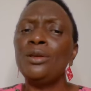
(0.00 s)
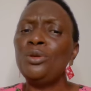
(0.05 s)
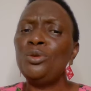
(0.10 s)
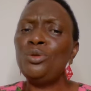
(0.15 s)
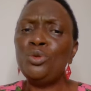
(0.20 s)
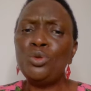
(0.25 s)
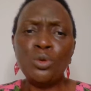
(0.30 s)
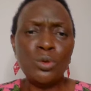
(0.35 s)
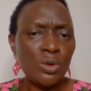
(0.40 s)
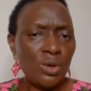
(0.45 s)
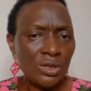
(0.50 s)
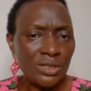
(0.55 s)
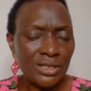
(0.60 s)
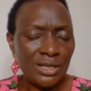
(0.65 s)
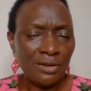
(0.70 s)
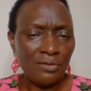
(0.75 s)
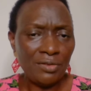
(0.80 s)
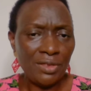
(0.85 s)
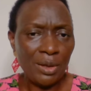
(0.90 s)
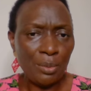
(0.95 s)
Do not
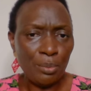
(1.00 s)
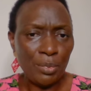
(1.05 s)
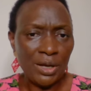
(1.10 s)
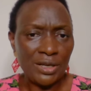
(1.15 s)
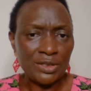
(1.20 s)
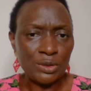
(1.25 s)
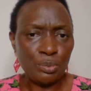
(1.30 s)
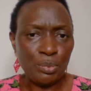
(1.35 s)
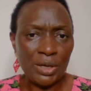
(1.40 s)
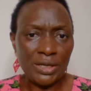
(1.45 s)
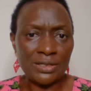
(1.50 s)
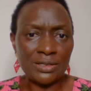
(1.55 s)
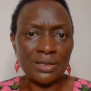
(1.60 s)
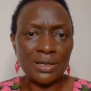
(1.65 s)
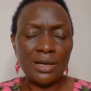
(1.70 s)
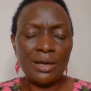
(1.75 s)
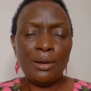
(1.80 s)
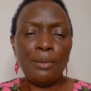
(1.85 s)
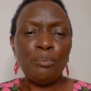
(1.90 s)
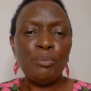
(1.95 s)
give them a space.
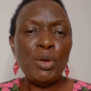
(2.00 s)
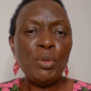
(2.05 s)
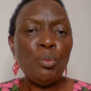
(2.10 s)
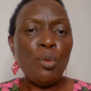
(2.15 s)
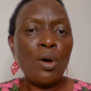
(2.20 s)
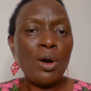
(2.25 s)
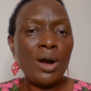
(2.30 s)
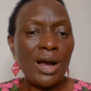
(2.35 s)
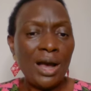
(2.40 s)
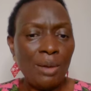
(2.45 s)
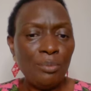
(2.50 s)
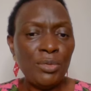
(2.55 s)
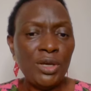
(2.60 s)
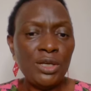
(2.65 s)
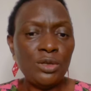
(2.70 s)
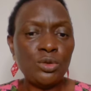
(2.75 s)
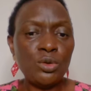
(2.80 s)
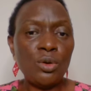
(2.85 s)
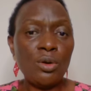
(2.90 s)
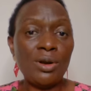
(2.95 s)
People come
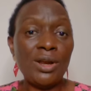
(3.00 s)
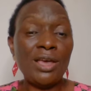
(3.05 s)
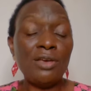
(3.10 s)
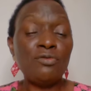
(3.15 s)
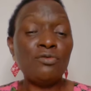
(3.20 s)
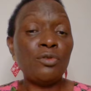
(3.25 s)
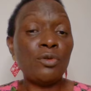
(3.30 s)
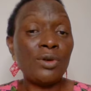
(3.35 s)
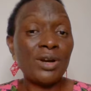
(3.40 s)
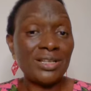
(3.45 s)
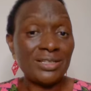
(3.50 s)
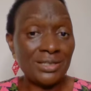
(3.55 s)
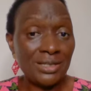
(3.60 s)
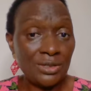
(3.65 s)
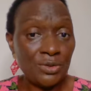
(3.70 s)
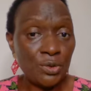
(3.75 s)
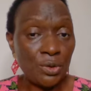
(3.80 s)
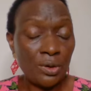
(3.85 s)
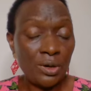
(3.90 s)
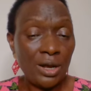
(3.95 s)
into your life for a
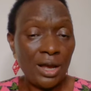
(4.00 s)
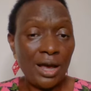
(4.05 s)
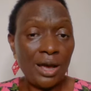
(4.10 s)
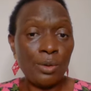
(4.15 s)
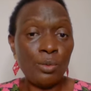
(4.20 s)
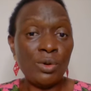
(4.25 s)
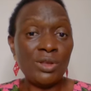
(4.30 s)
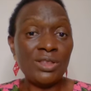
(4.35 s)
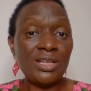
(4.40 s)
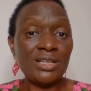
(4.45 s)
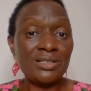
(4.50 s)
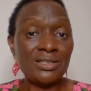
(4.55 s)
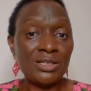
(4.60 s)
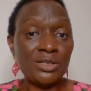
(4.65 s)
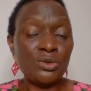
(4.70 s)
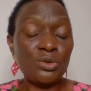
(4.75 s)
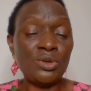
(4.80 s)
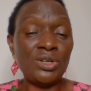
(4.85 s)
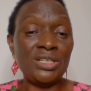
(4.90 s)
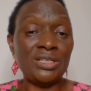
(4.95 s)
season, and when that
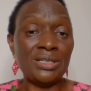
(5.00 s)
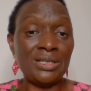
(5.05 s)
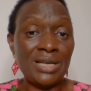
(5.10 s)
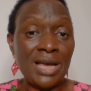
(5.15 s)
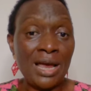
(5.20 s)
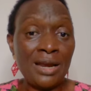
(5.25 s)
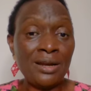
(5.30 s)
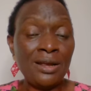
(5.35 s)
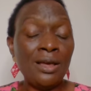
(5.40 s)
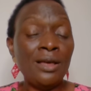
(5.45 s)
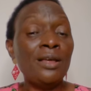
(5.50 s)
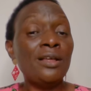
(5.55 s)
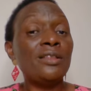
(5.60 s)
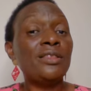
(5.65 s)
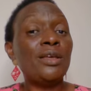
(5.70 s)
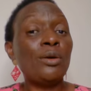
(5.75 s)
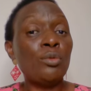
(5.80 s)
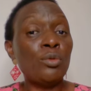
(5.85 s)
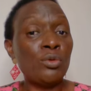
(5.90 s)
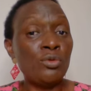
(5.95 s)
season is done,
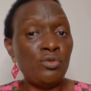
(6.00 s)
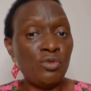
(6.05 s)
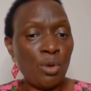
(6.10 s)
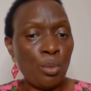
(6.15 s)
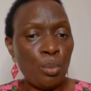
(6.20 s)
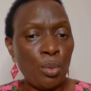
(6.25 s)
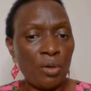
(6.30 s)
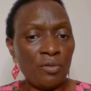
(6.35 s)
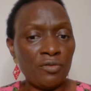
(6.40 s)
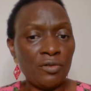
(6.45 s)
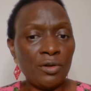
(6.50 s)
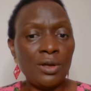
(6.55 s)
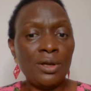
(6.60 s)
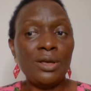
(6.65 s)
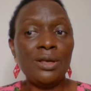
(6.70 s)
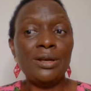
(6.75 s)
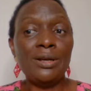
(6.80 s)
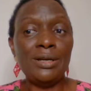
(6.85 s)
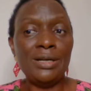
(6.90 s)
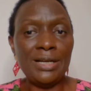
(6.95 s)
they will drop off.
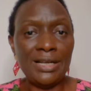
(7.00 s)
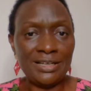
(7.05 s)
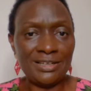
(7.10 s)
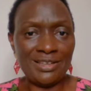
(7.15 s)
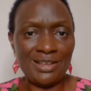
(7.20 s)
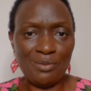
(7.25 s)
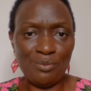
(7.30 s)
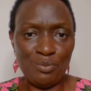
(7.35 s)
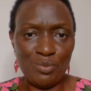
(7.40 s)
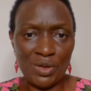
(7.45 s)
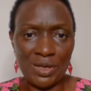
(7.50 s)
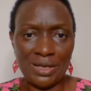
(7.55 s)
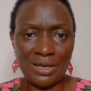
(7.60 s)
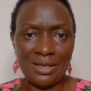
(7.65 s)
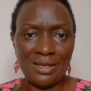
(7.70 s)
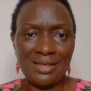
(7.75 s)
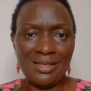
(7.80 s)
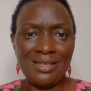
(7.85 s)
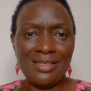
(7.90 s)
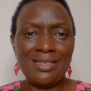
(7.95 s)
Let them be.
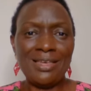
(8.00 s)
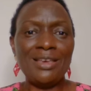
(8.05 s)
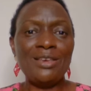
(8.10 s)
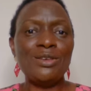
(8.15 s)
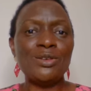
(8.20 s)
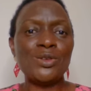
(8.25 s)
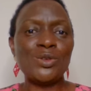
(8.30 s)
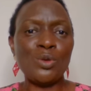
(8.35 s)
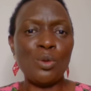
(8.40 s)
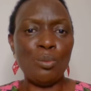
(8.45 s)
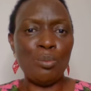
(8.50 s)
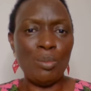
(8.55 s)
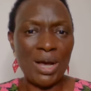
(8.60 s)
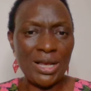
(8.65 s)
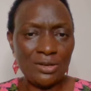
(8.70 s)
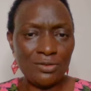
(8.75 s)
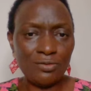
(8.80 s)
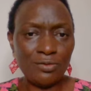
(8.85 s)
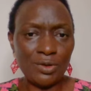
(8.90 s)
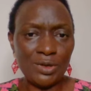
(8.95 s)
Thank you so
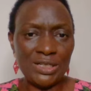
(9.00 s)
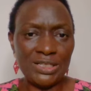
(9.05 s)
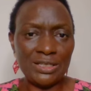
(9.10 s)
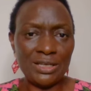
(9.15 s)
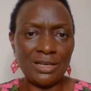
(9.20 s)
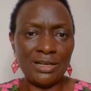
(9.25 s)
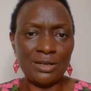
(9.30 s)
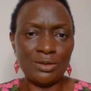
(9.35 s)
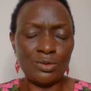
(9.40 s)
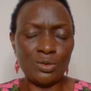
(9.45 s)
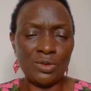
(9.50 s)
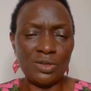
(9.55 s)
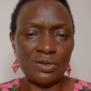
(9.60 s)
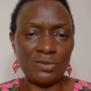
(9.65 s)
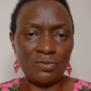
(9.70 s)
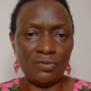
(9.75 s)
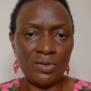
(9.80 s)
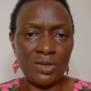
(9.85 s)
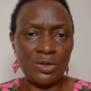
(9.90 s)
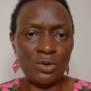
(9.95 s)
much for listening to this
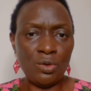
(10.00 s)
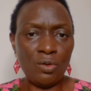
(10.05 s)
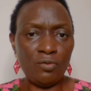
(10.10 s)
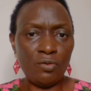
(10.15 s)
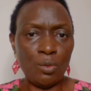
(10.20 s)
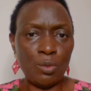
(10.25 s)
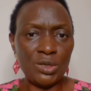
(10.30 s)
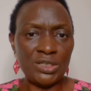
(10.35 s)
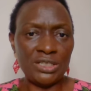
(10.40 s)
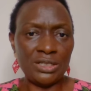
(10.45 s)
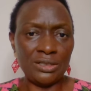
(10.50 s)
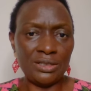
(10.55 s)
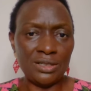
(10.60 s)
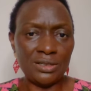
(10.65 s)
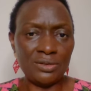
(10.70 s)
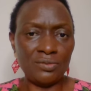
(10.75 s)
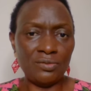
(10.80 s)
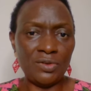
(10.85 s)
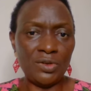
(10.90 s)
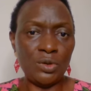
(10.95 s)
video, for watching
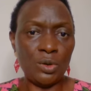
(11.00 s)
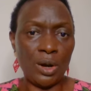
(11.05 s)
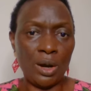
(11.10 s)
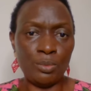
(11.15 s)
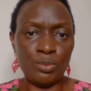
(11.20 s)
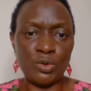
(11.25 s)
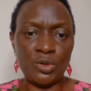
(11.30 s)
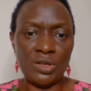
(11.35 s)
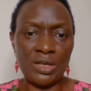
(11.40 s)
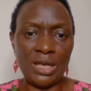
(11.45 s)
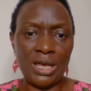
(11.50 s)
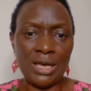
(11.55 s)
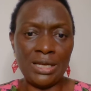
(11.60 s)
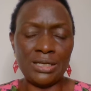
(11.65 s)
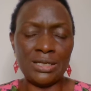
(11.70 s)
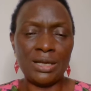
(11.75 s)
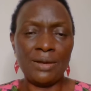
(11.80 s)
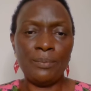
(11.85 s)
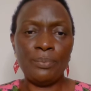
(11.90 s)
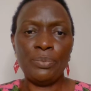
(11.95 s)
this video up to the end.